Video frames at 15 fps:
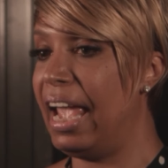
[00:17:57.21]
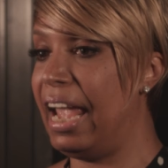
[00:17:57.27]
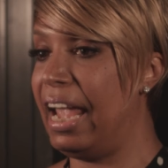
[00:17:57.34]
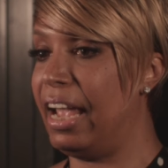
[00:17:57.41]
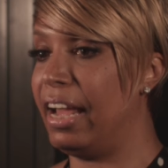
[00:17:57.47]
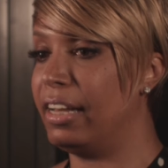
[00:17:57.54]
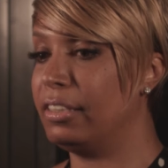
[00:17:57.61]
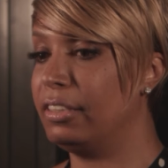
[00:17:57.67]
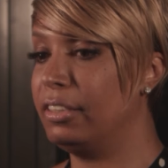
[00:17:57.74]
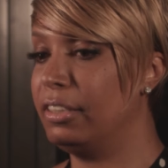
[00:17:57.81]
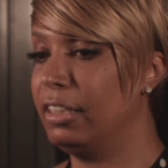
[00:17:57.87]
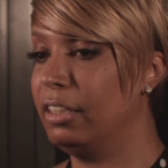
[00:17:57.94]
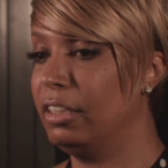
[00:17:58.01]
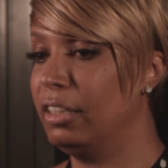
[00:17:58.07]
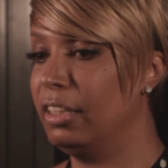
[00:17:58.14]
And
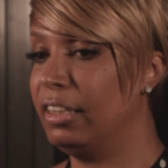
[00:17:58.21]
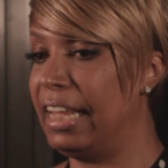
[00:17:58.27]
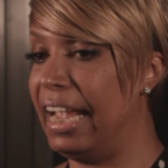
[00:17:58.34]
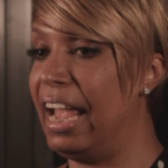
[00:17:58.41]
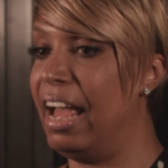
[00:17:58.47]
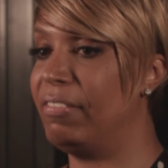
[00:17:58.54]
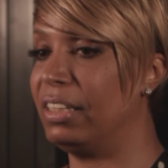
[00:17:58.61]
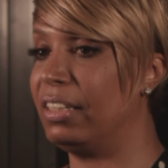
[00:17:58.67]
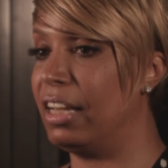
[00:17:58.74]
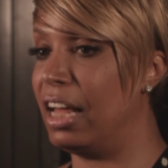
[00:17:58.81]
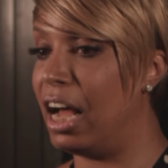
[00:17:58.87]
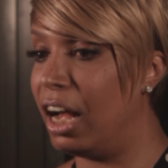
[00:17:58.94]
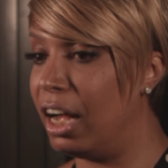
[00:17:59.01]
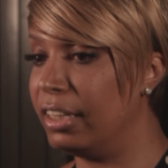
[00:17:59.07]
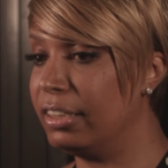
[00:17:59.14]
they have a
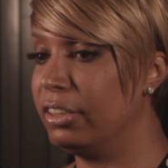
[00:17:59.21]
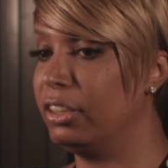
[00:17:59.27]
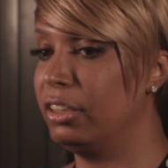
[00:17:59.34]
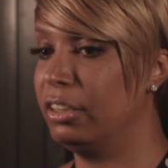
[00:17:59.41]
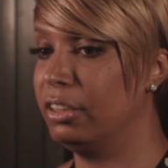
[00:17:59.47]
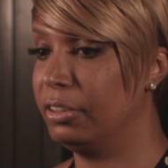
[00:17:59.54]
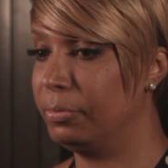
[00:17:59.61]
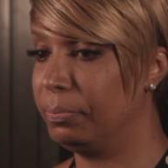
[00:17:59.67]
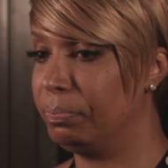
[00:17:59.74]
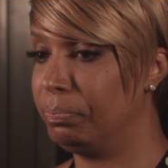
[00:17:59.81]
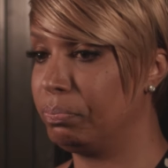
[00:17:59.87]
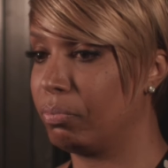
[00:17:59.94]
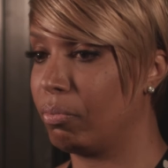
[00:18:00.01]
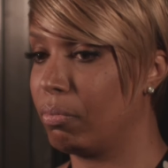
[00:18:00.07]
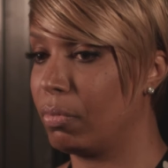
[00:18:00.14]
lot
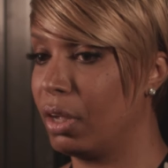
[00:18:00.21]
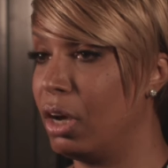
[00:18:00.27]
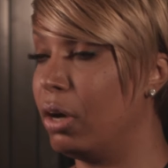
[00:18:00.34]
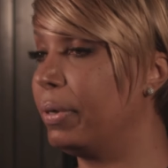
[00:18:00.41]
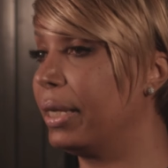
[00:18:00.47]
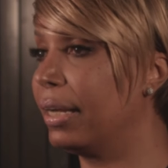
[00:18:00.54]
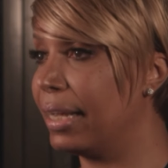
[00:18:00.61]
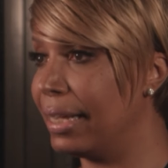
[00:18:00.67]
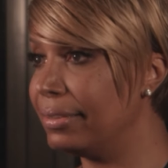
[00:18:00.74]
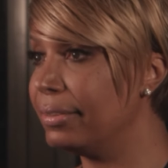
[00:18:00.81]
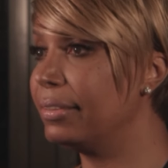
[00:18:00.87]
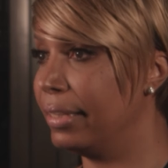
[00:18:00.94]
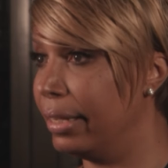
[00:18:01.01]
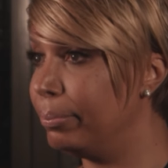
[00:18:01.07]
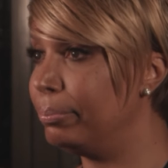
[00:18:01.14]
going
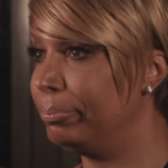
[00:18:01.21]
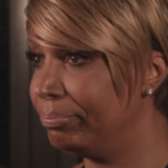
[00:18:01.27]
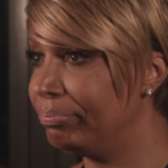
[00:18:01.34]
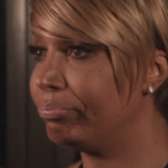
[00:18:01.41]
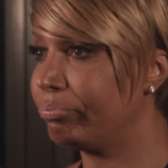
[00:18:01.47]
against them.